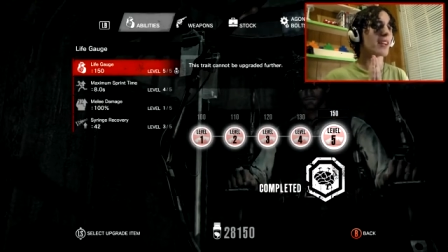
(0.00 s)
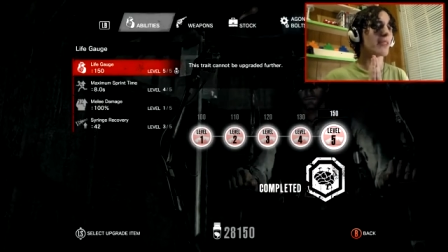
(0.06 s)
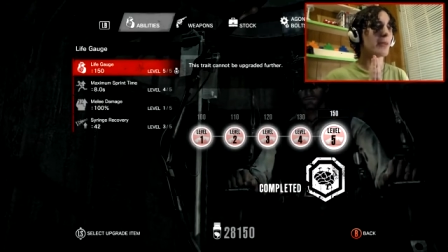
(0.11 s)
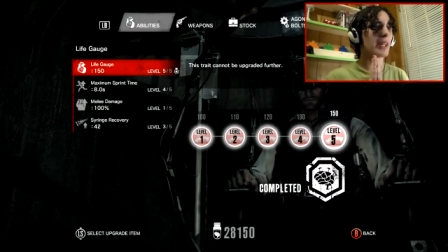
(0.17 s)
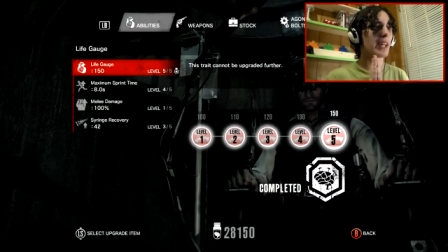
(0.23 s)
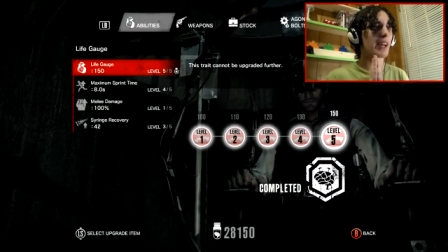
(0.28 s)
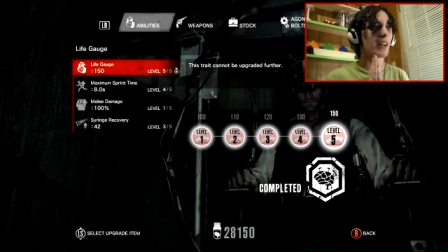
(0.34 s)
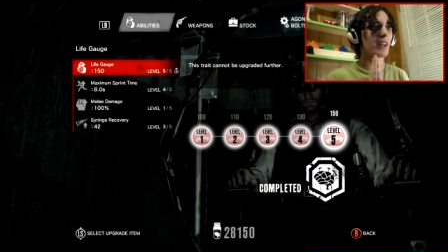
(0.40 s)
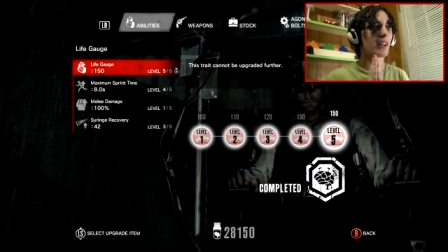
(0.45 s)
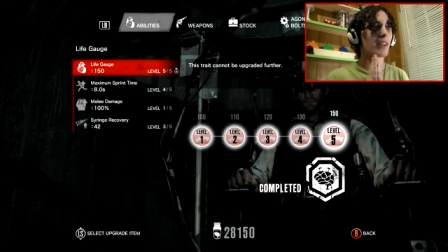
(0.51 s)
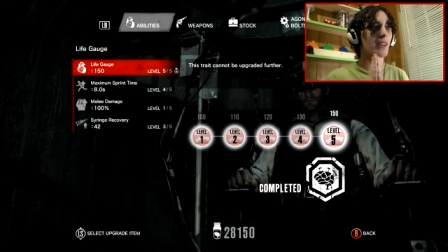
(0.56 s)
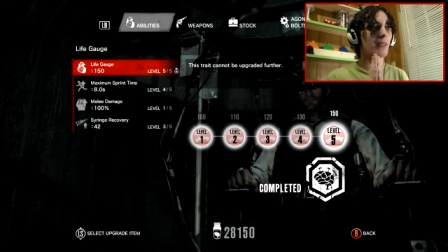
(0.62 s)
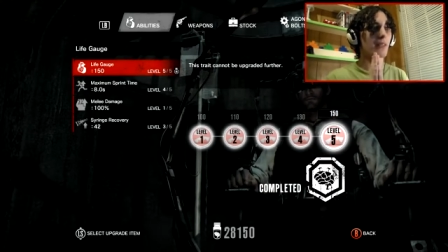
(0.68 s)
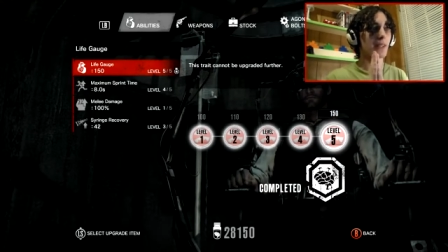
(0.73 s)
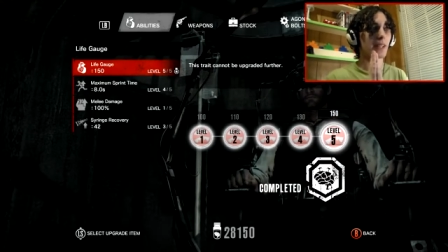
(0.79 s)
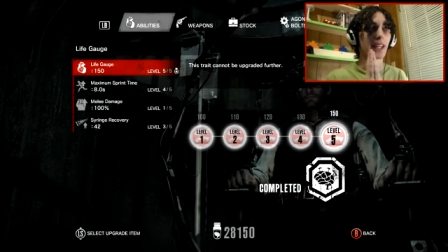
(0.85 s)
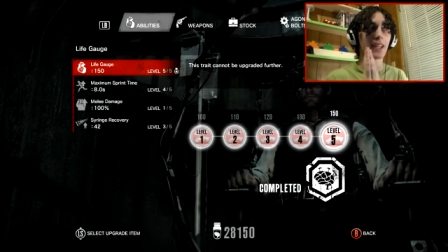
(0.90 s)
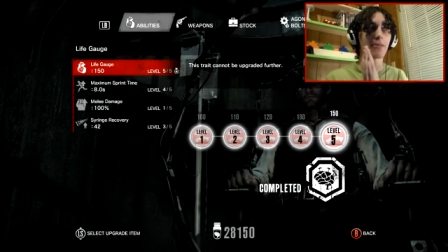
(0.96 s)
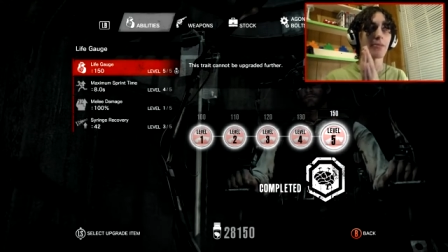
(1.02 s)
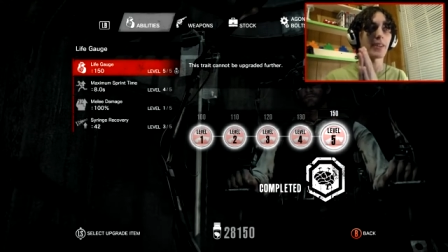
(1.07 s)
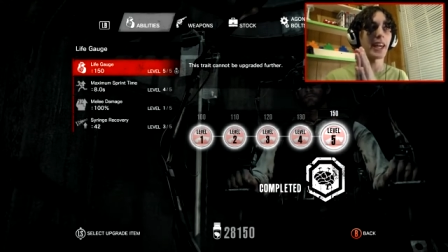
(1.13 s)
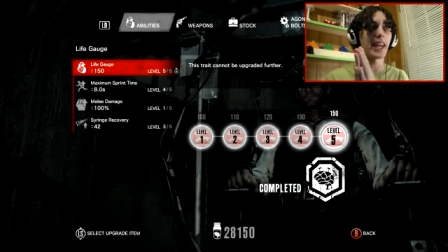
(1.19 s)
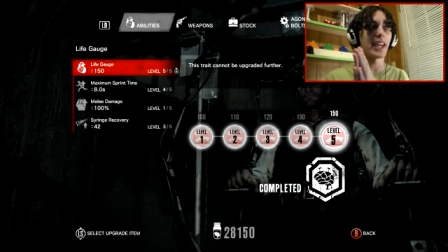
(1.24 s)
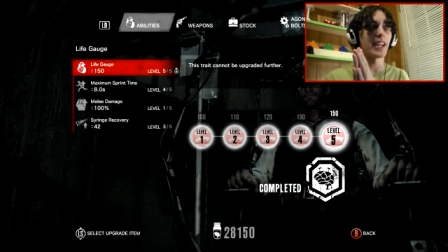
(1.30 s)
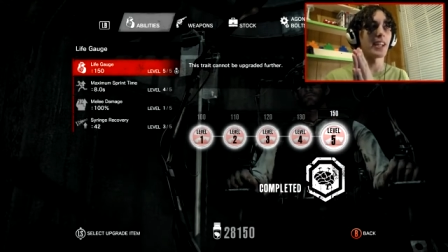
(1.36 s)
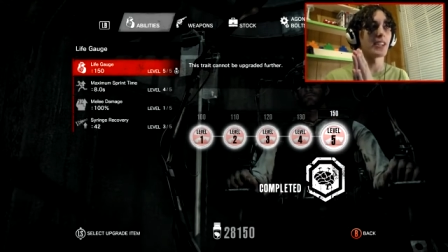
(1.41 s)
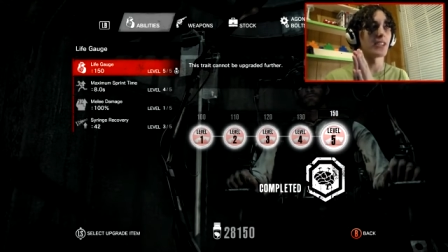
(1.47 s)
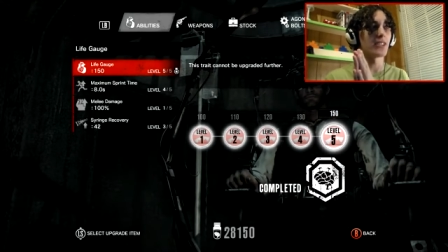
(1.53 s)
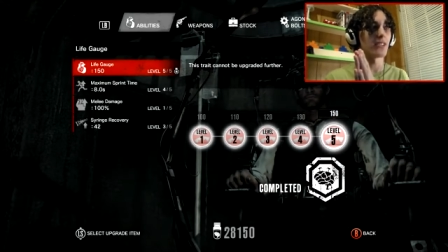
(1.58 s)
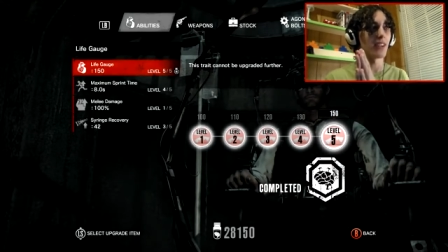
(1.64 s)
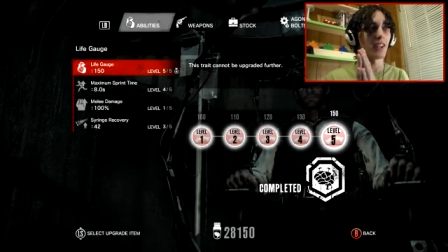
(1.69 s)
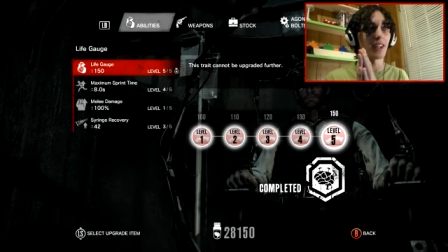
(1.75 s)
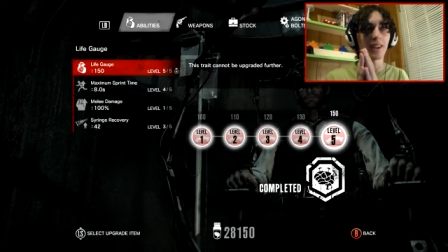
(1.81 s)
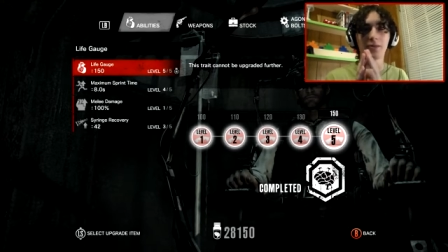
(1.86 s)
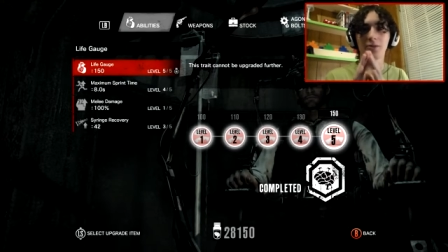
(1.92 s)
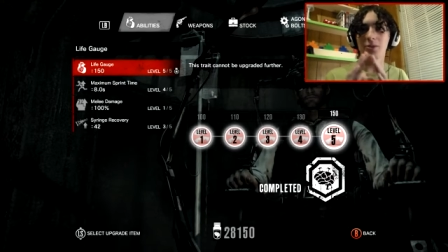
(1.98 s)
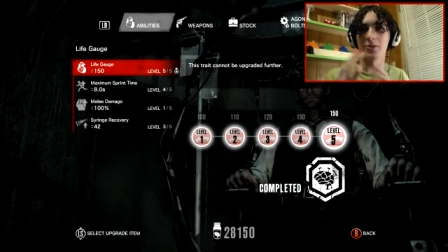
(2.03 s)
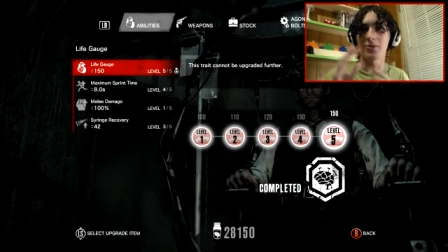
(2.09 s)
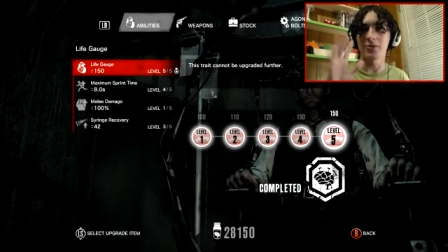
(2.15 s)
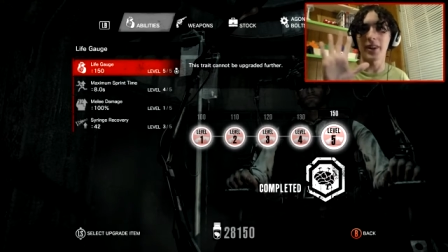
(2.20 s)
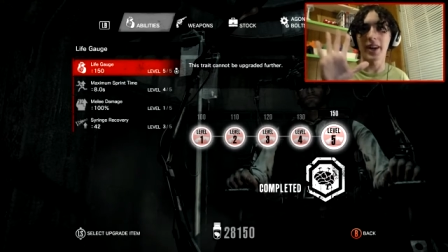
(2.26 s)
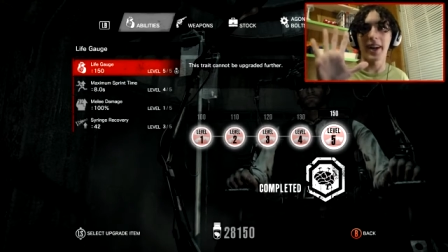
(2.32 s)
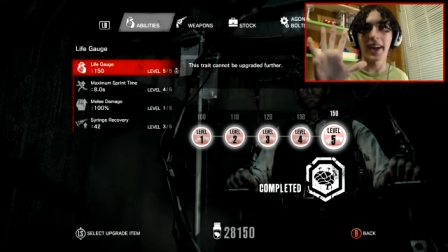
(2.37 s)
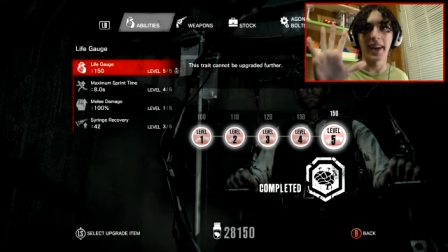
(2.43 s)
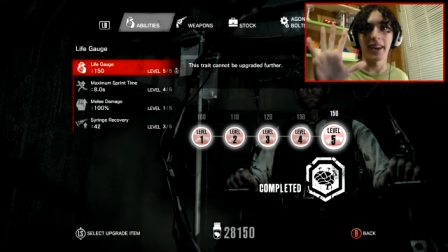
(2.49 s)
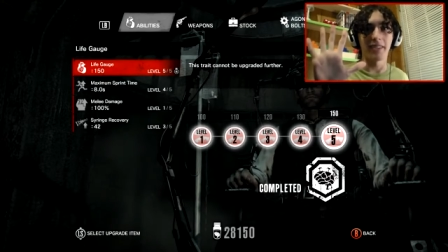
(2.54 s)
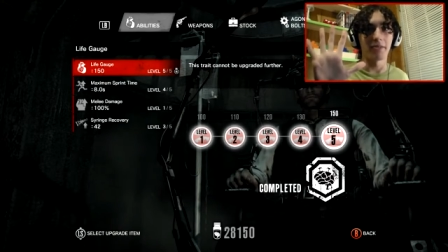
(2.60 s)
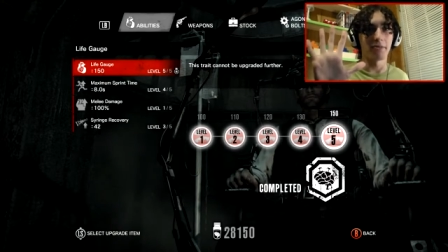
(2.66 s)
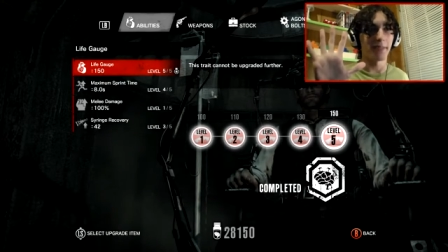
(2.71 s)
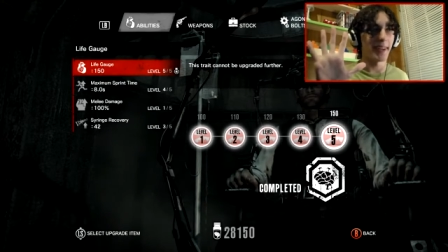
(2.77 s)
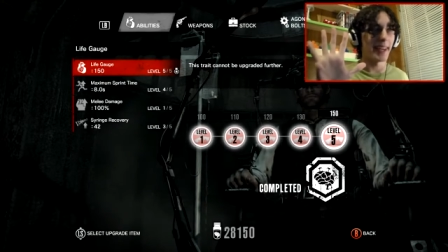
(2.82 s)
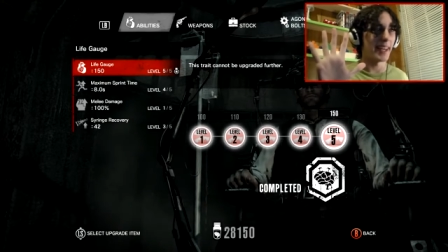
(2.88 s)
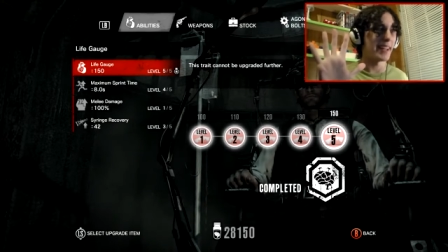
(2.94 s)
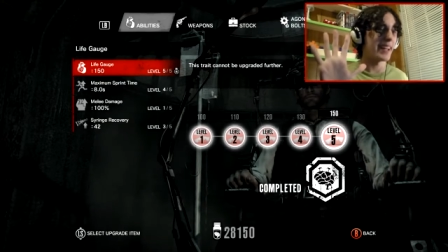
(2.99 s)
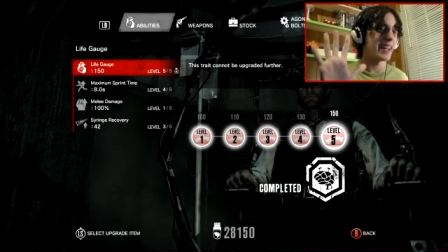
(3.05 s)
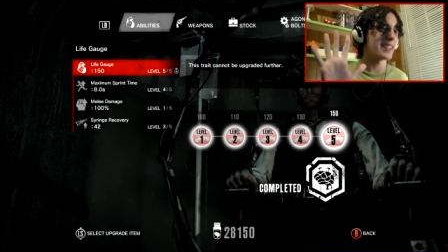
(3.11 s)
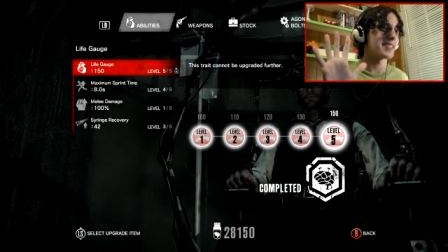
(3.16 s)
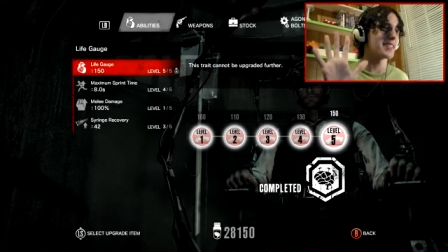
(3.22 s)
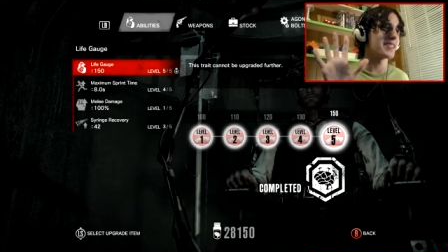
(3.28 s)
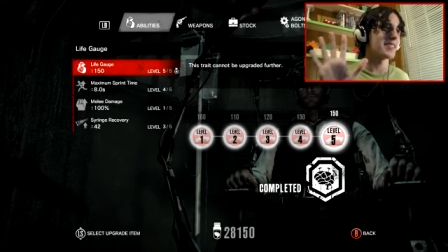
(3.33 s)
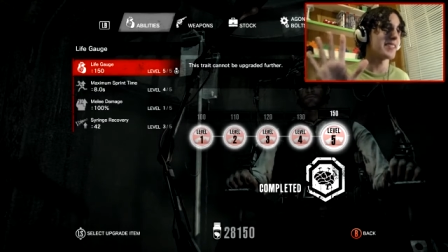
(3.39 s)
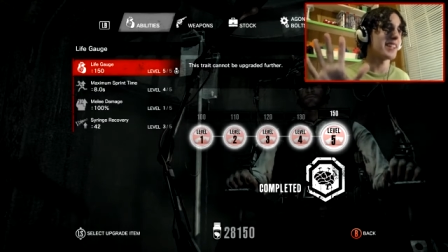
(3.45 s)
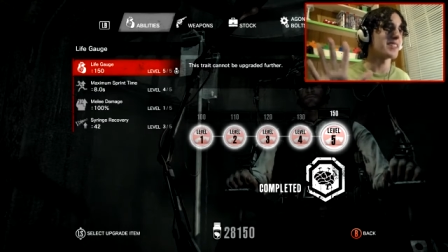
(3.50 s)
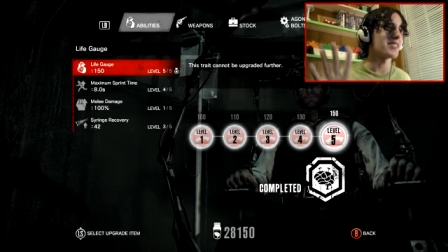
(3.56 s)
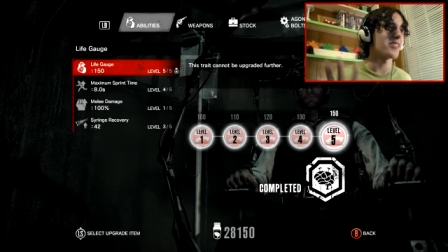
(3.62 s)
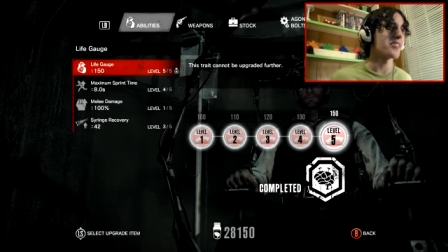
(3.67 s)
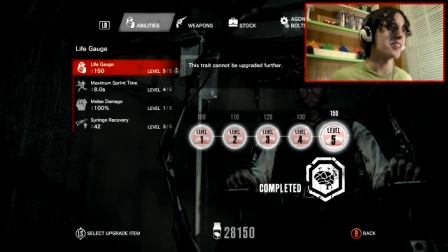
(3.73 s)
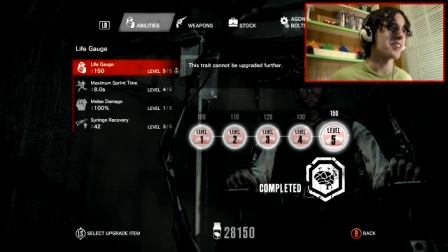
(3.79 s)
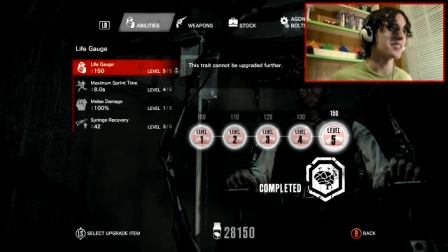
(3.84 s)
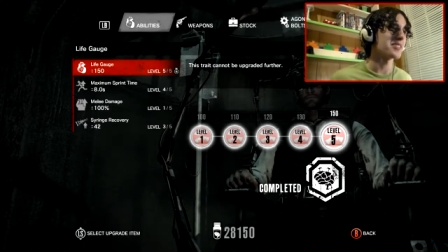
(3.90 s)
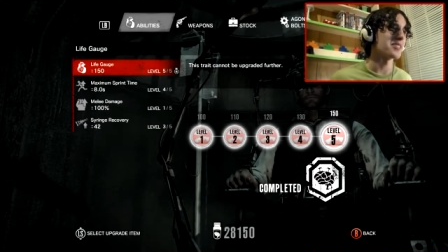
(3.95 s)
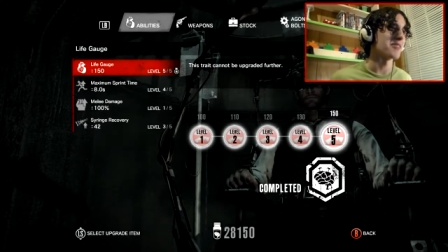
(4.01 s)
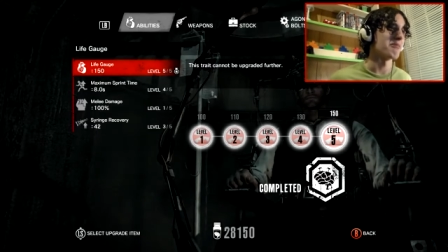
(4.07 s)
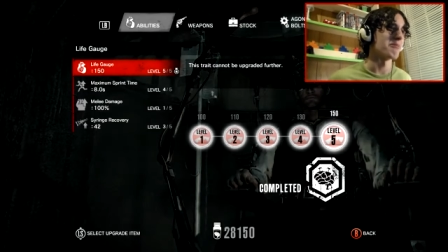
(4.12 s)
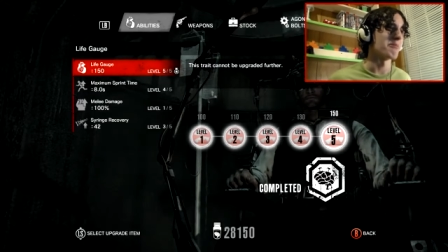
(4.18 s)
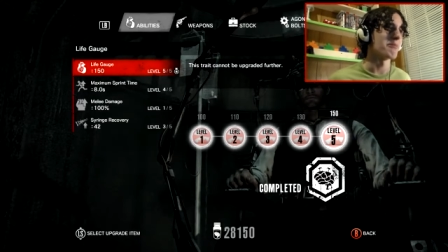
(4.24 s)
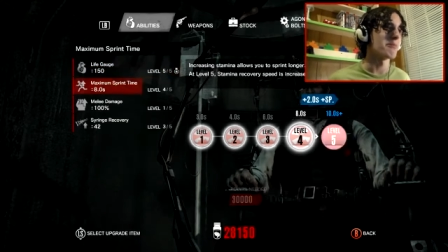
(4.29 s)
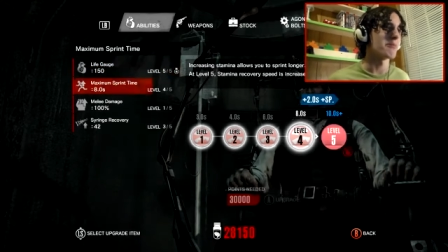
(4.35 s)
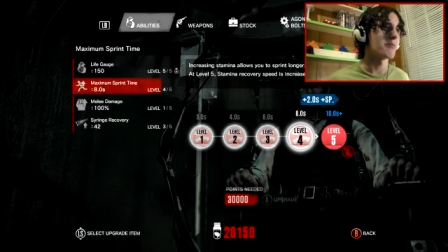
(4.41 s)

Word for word: we got life gauge, level 5, man, that's that's awesome.